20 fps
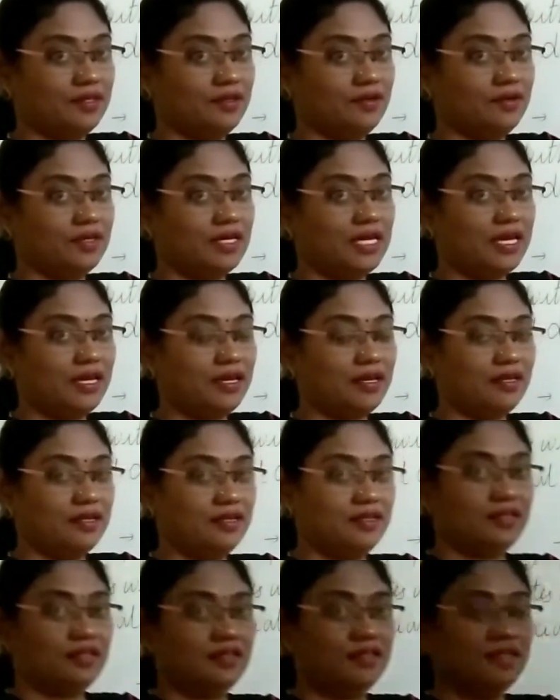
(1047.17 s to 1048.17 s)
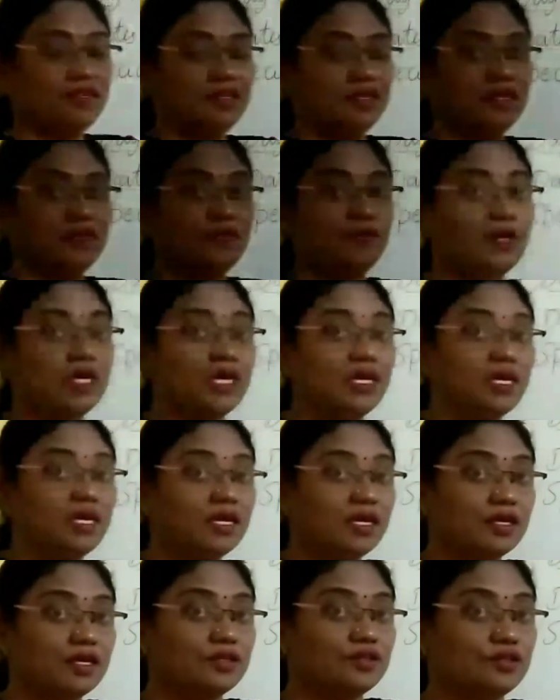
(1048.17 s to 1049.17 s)
Okay.
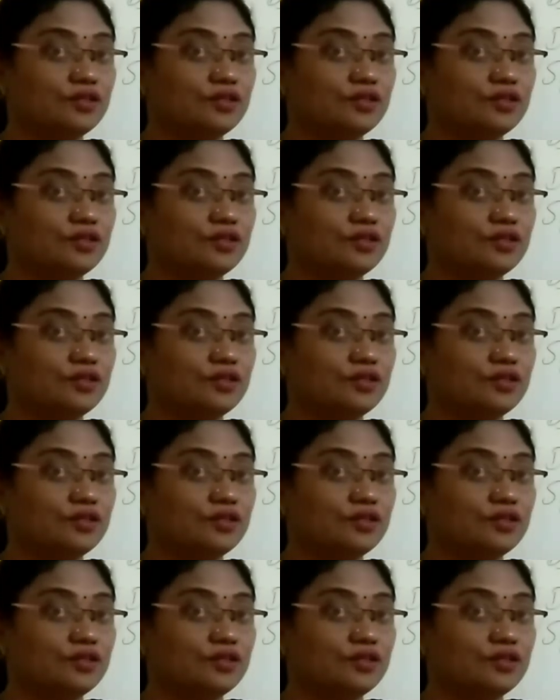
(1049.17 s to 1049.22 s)
We